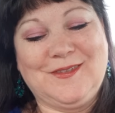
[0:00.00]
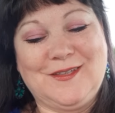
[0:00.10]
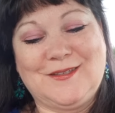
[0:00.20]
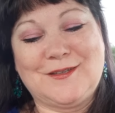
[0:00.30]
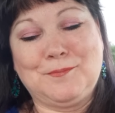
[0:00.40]

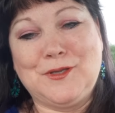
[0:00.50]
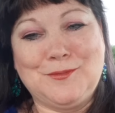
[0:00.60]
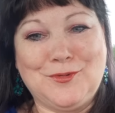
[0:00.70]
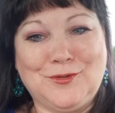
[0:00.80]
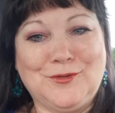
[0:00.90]
that some
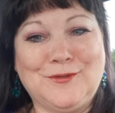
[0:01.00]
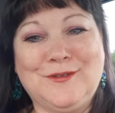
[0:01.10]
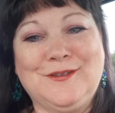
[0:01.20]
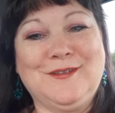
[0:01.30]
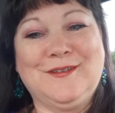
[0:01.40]
people
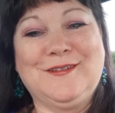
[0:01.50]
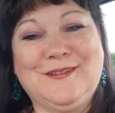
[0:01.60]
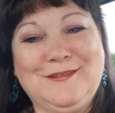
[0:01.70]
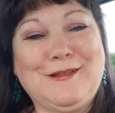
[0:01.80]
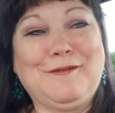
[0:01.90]

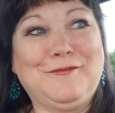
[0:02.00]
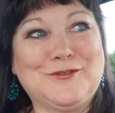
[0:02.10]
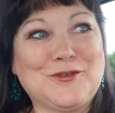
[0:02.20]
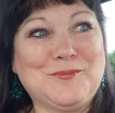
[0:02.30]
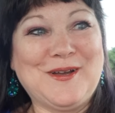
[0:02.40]
love
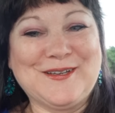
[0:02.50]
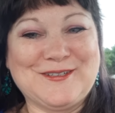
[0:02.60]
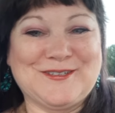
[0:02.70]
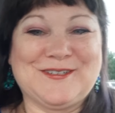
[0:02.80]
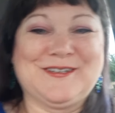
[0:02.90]
so
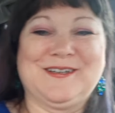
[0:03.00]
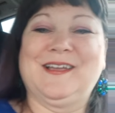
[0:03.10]
much.